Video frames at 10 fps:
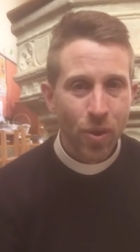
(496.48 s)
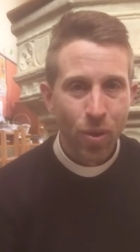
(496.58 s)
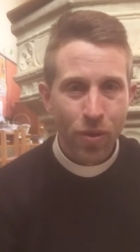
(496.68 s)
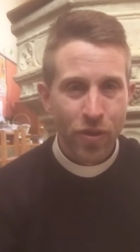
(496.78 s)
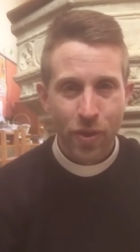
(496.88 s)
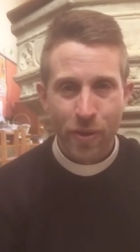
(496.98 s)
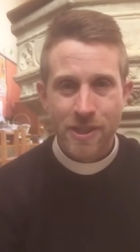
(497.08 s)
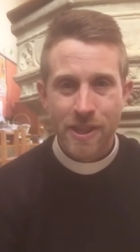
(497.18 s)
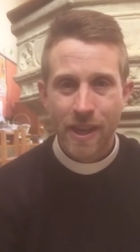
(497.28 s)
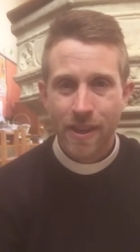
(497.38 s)

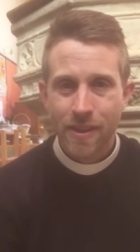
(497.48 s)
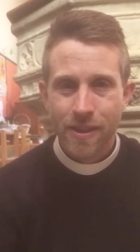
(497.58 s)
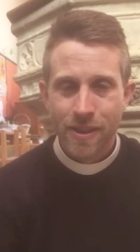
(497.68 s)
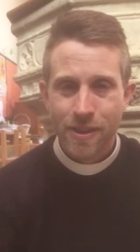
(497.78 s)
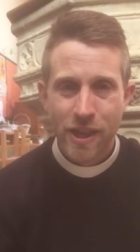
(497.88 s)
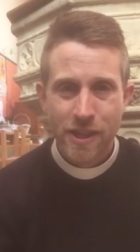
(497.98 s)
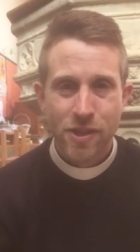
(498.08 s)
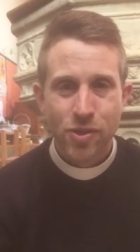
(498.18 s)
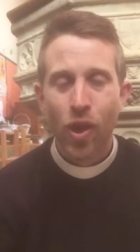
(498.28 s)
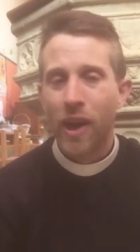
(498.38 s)
authority.
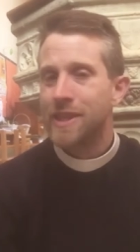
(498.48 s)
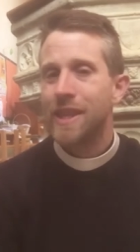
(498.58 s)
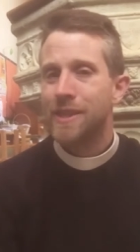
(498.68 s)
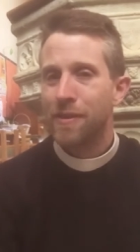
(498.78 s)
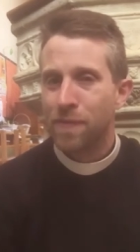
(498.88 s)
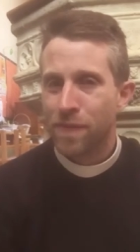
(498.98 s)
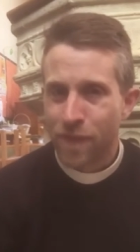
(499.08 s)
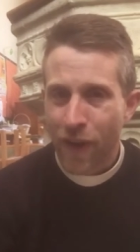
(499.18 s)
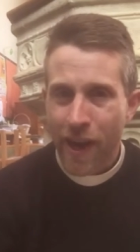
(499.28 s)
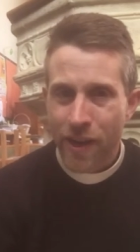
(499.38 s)
Jesus Christ is the
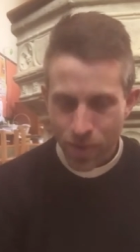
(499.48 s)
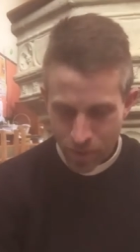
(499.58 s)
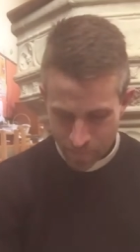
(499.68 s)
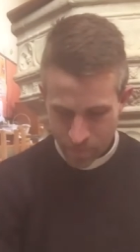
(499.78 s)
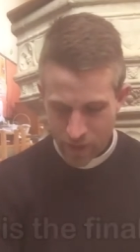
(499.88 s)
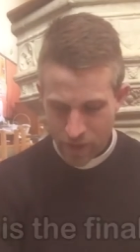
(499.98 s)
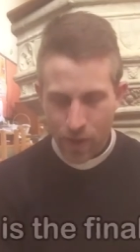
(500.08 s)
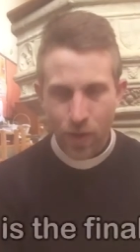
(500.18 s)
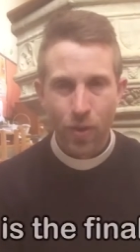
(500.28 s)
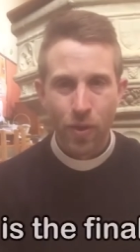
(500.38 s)
final
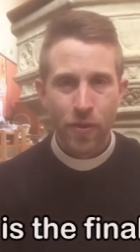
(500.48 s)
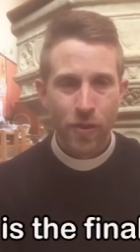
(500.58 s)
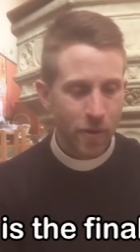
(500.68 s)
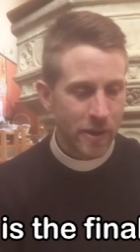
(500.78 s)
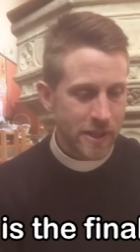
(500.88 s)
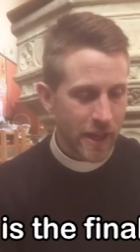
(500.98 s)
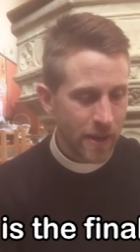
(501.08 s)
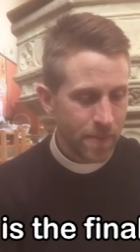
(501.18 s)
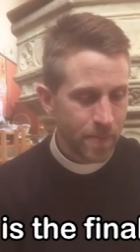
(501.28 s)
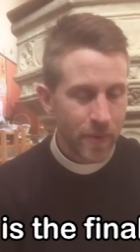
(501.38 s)

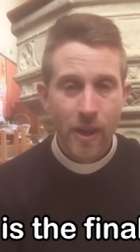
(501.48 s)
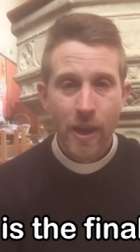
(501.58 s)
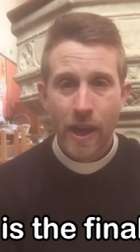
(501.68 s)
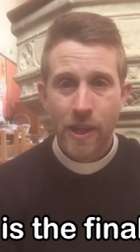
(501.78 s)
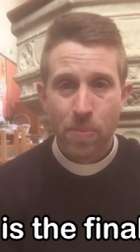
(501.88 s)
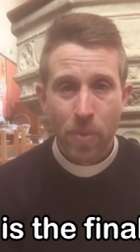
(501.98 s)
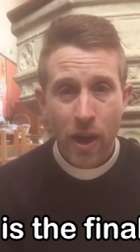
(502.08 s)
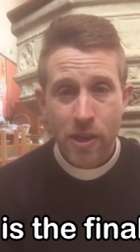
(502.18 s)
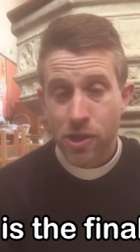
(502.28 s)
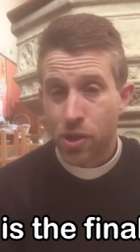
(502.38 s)
authority. In the
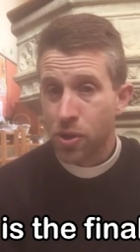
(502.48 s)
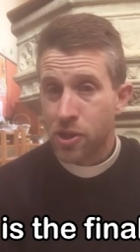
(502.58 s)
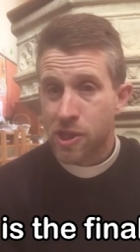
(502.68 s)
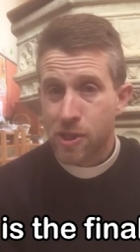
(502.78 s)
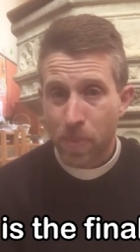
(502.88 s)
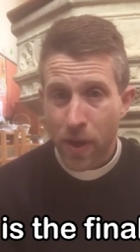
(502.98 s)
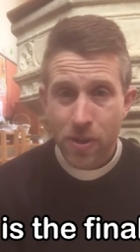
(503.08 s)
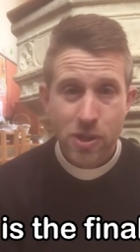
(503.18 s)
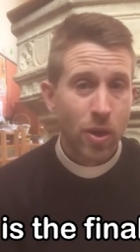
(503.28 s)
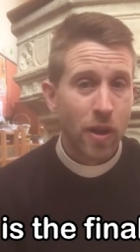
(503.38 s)
past, God
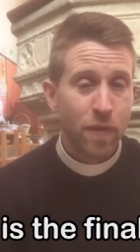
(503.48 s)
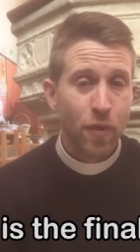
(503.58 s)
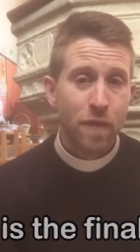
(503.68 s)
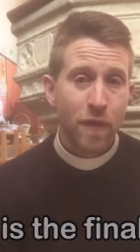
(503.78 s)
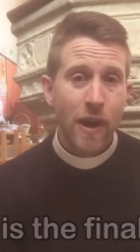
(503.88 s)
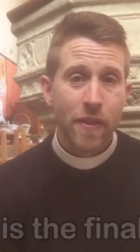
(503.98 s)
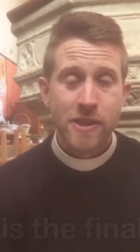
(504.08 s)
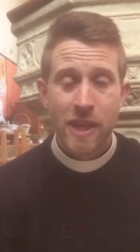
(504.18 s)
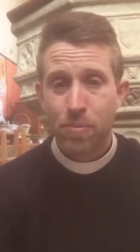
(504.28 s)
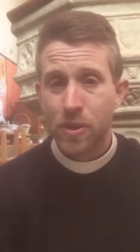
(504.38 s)
spoke to our
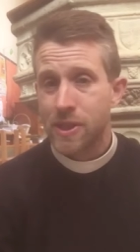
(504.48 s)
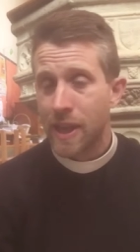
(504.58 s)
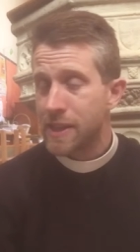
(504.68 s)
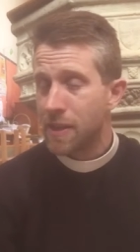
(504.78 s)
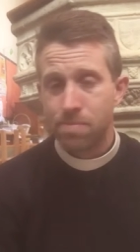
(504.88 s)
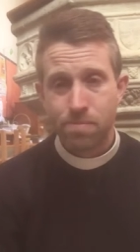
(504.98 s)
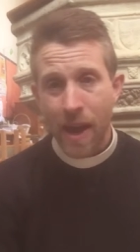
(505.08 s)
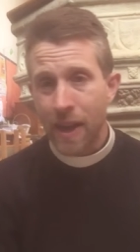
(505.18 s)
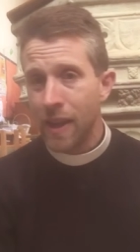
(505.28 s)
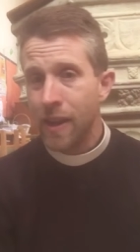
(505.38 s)
forefathers, Hebrews says, in
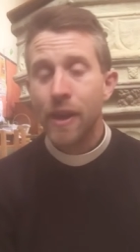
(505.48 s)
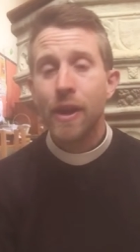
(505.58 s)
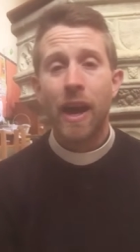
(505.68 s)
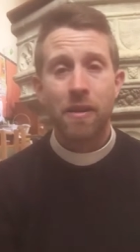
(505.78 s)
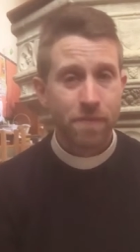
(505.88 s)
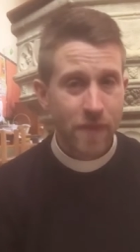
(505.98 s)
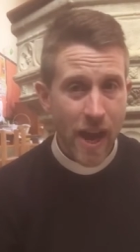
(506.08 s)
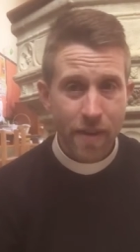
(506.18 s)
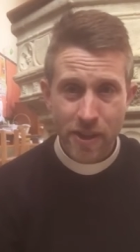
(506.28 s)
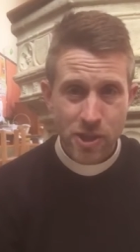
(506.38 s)
many and
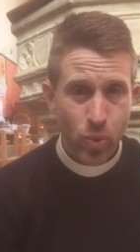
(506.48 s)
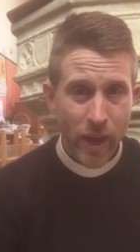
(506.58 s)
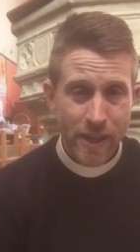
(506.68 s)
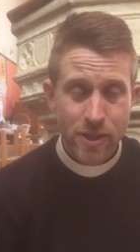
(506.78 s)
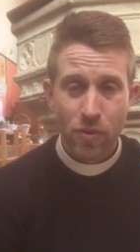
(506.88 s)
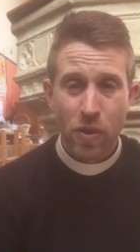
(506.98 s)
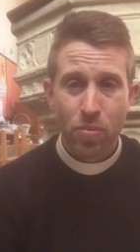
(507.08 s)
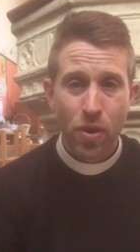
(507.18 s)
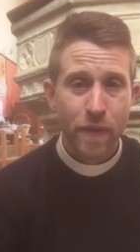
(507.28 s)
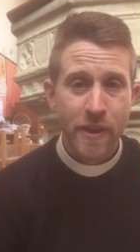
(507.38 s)
various ways through the
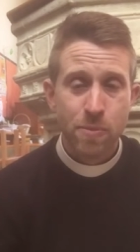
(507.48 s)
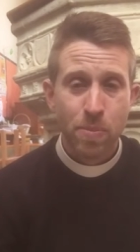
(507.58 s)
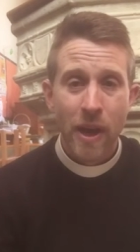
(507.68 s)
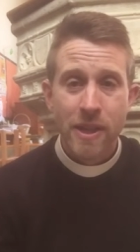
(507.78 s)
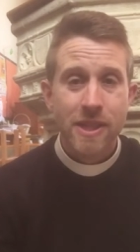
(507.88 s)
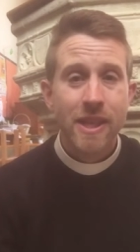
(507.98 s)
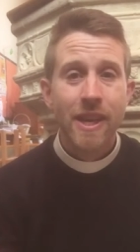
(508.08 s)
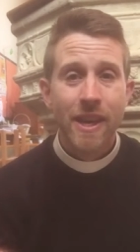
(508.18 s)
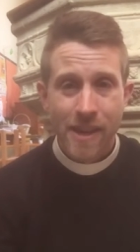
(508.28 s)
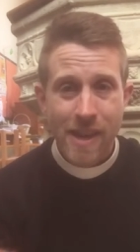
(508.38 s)
prophets, but
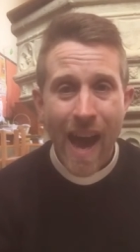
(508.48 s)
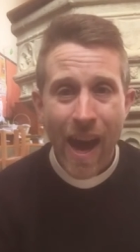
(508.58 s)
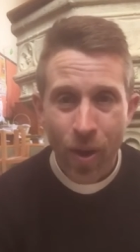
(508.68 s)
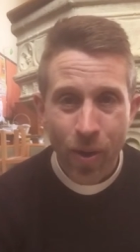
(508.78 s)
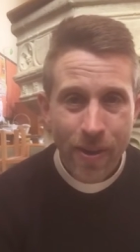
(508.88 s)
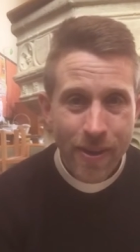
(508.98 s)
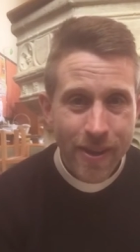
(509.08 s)
now,